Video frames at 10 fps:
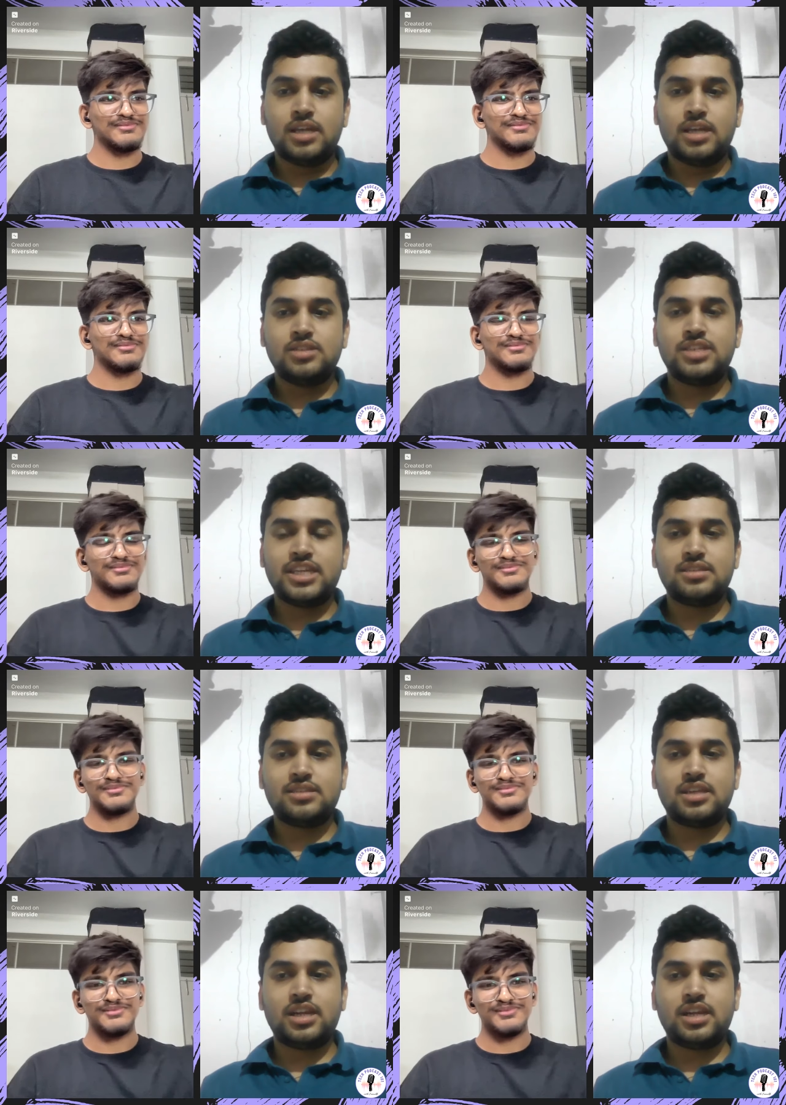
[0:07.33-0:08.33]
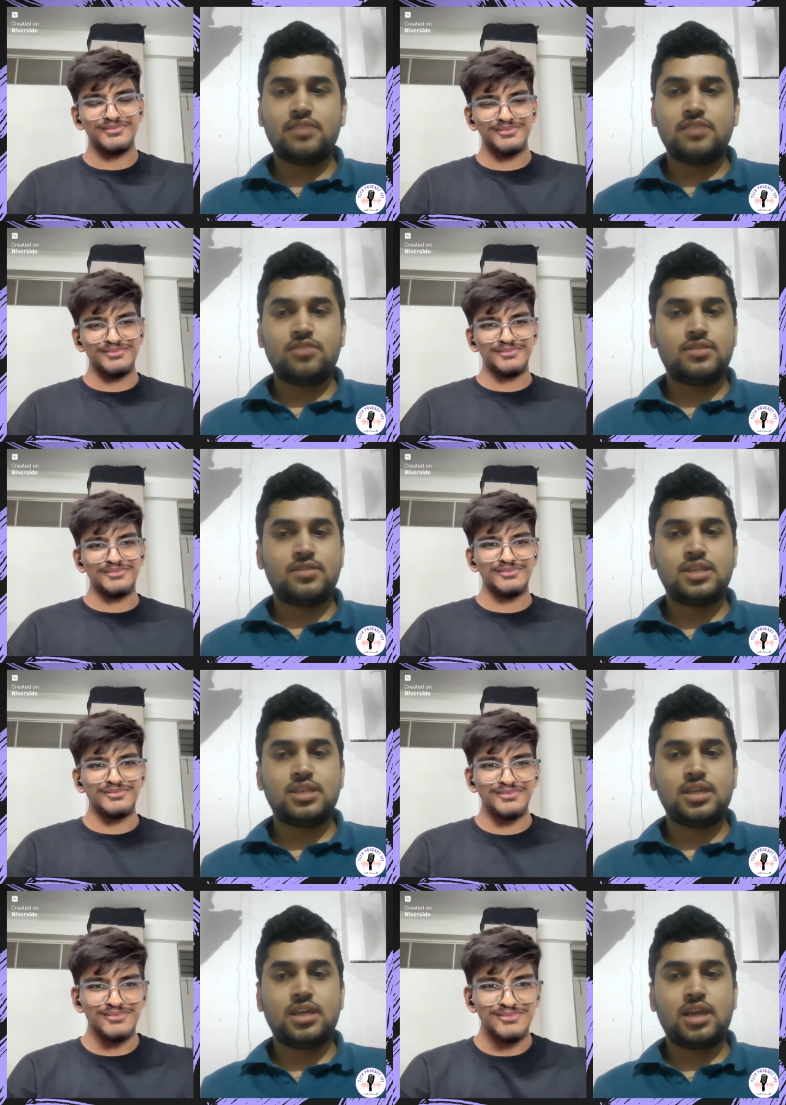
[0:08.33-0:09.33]
Speaker 1: GDSC lead at
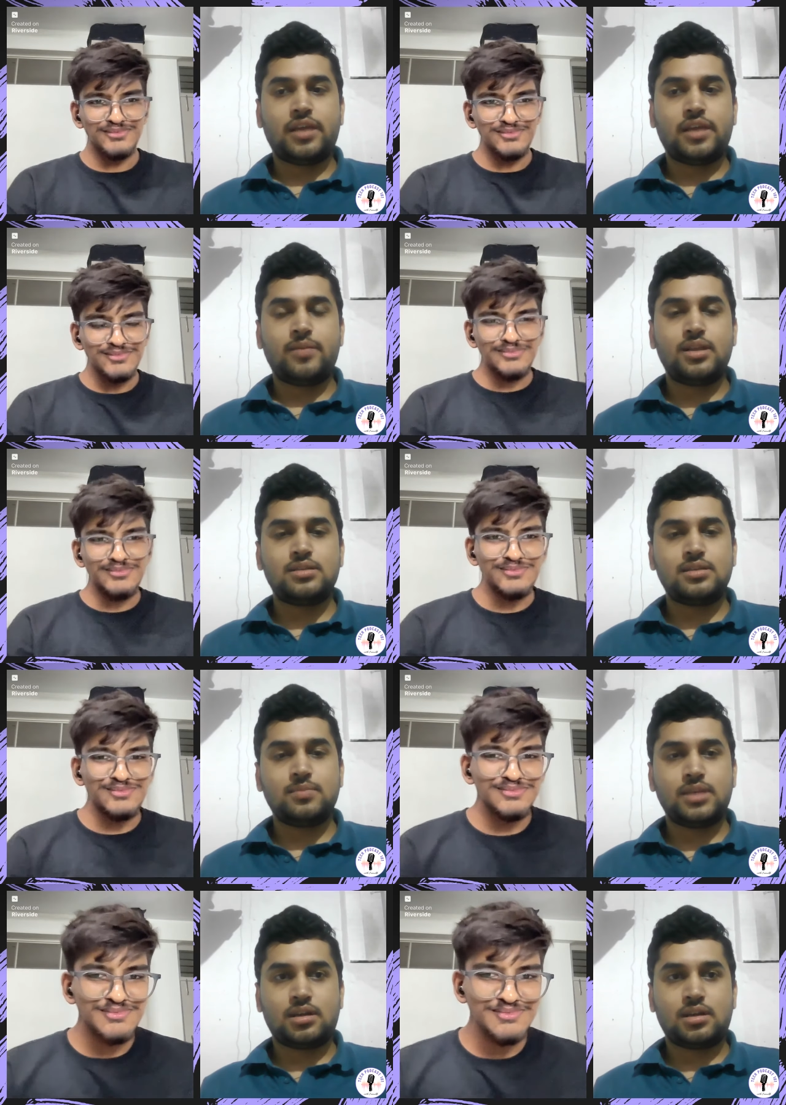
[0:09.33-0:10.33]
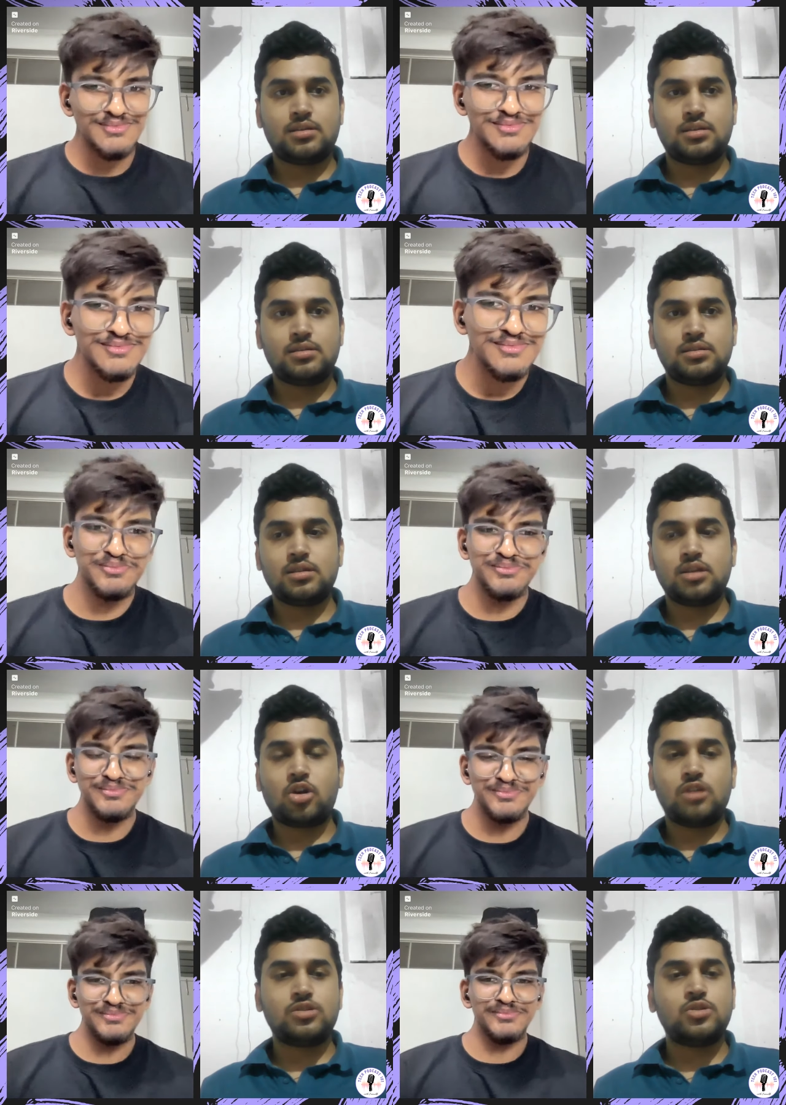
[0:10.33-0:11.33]
VVC and MLSA Beta, and
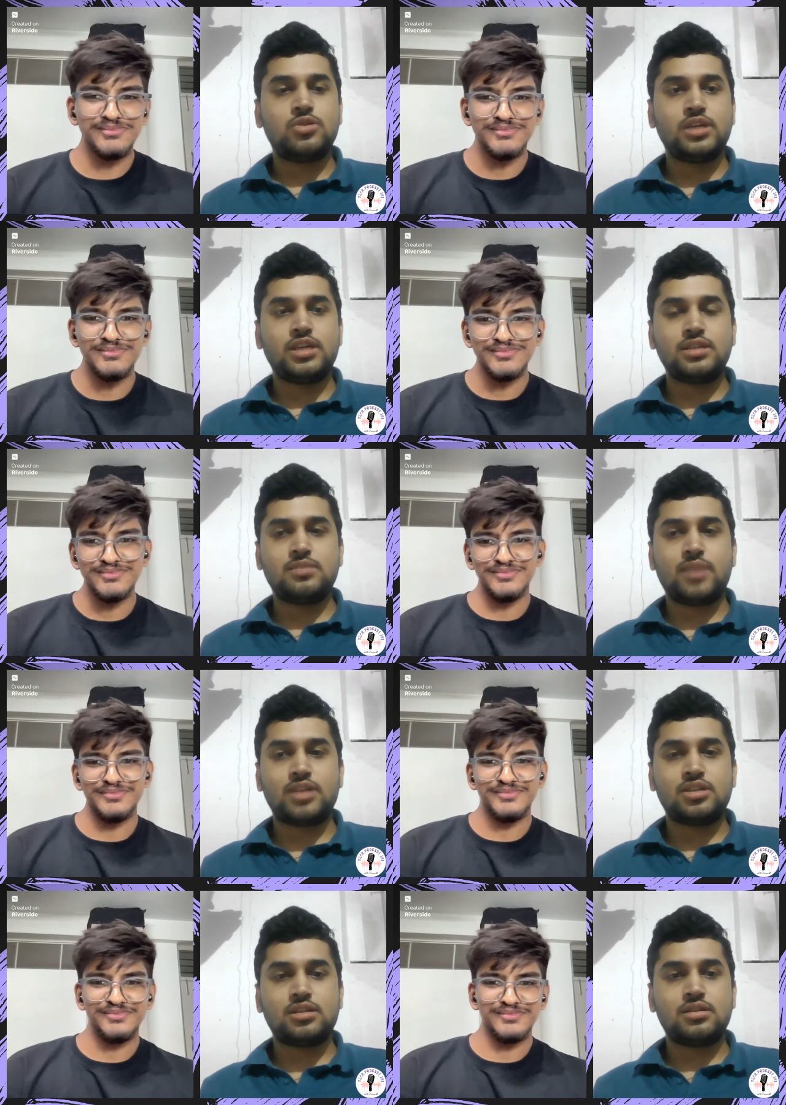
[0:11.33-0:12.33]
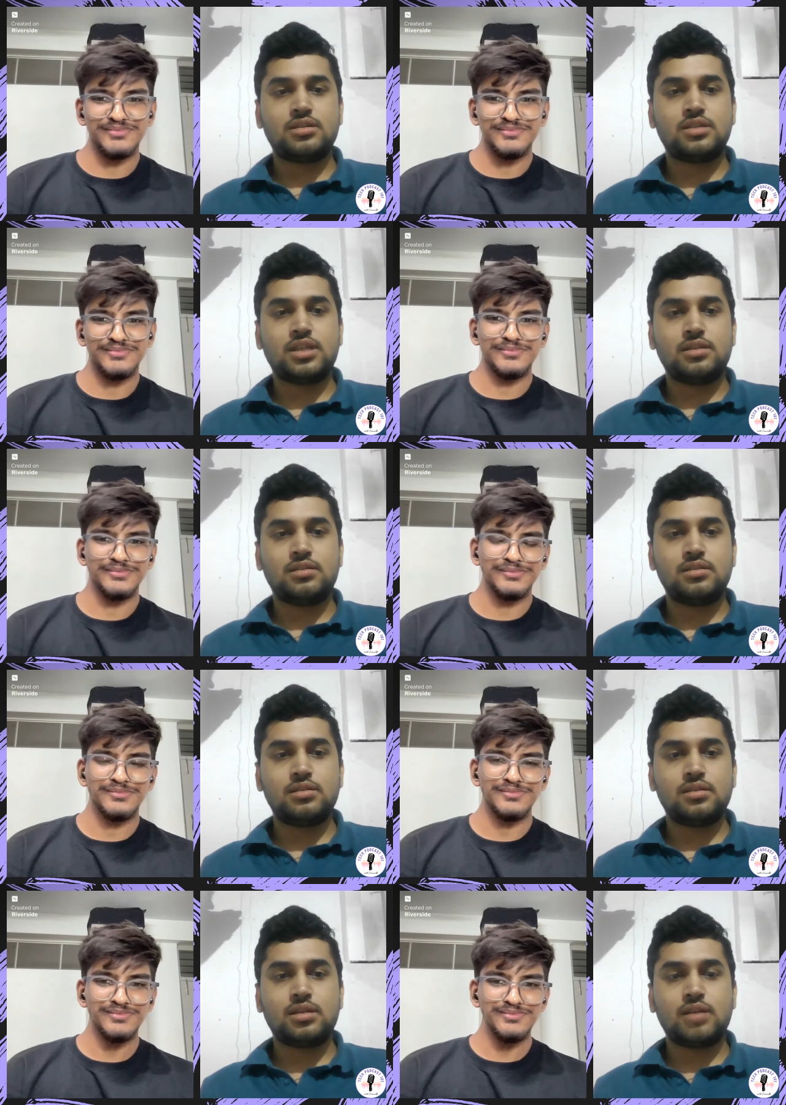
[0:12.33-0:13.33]
also doing his bachelor's in
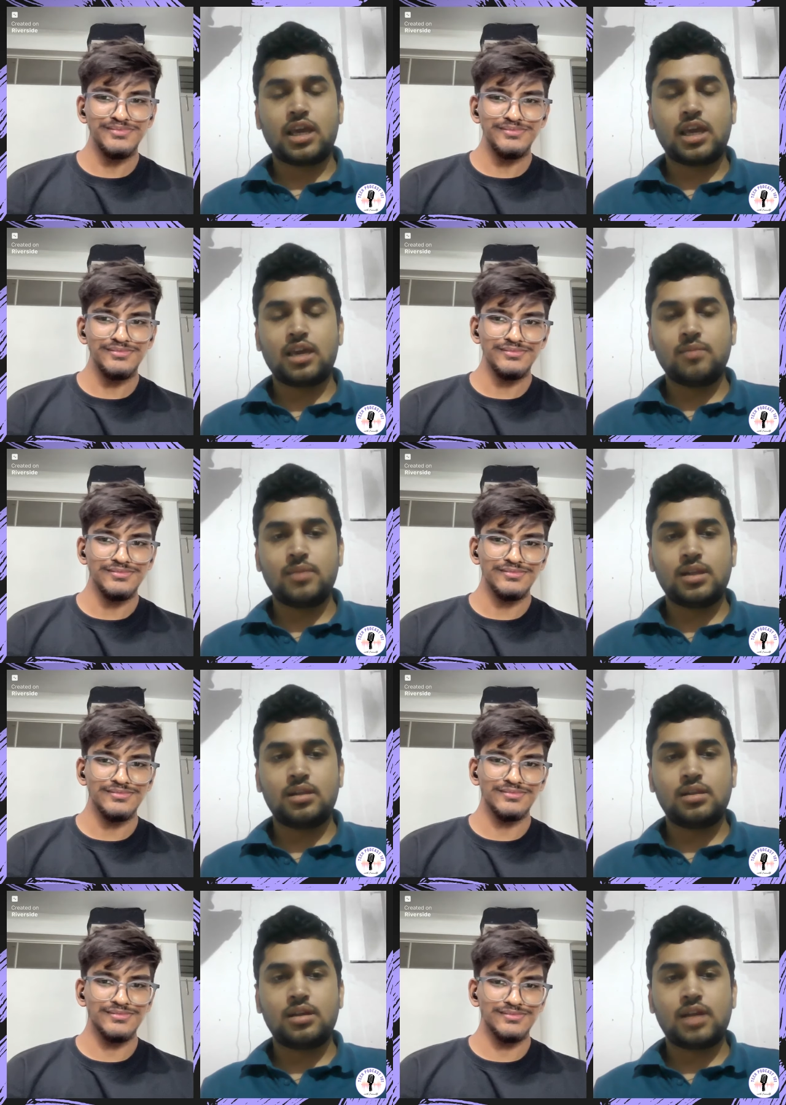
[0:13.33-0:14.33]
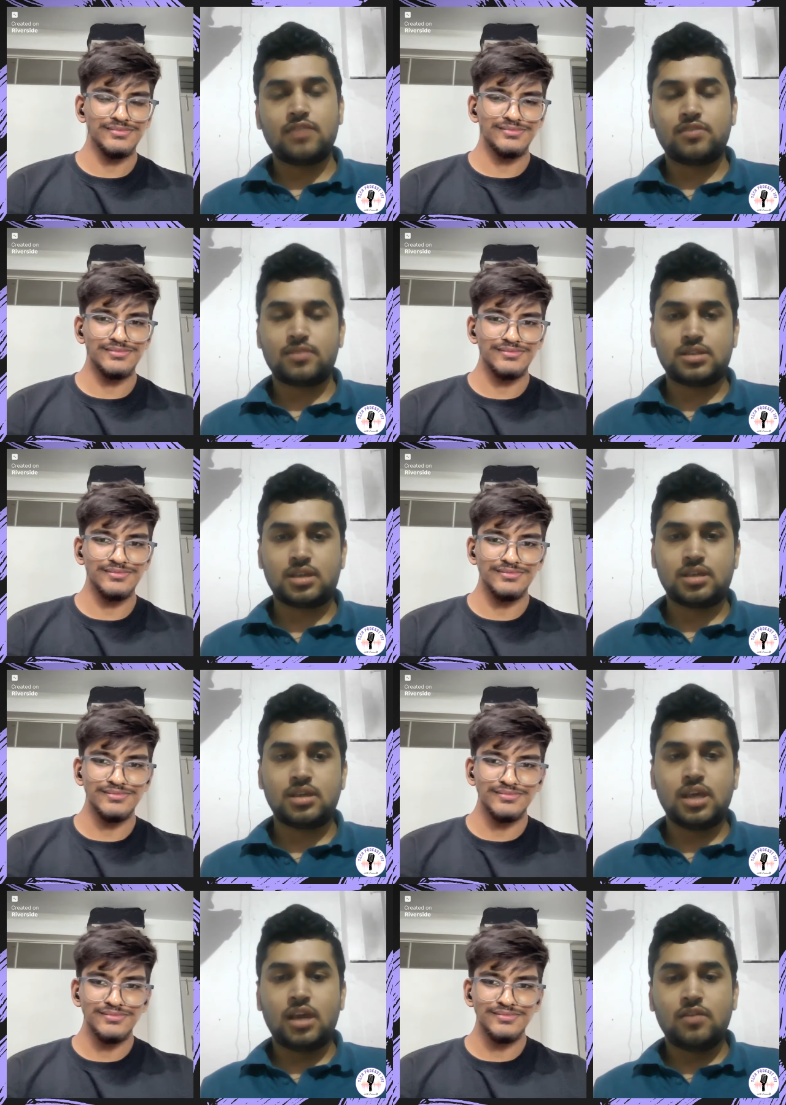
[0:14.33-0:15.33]
AML at VVC.
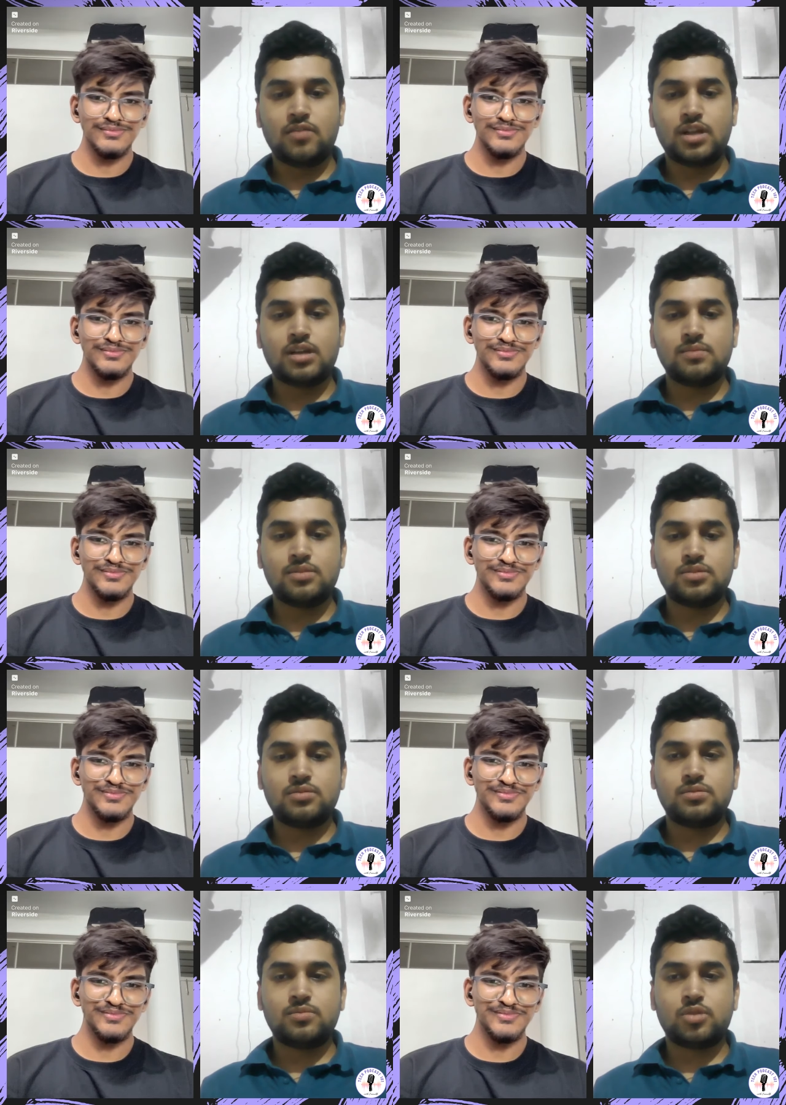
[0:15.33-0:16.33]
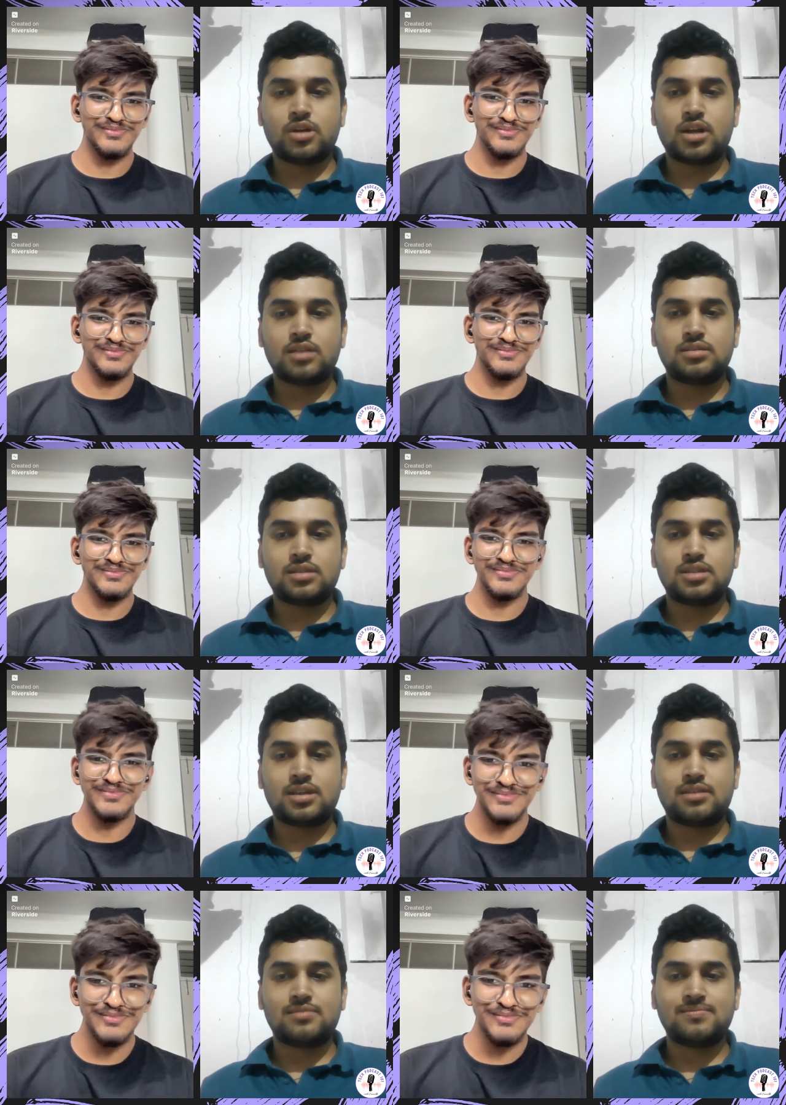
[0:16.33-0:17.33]
Welcome to podcast, Ishaan.